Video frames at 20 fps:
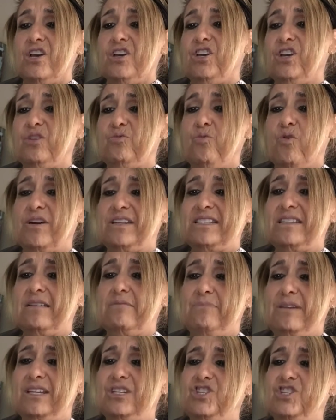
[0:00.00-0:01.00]
you'd want to
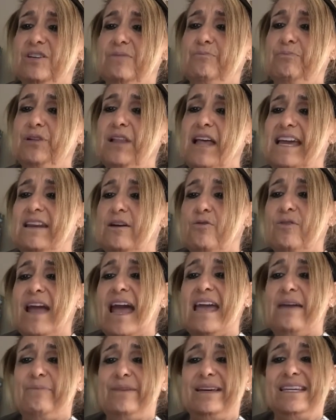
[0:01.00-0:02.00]
mention, Plato
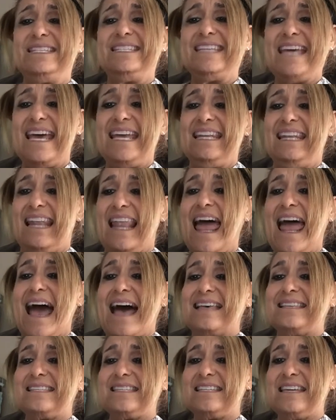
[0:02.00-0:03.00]
came in dead
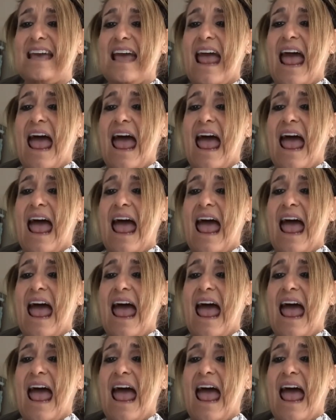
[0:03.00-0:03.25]
last.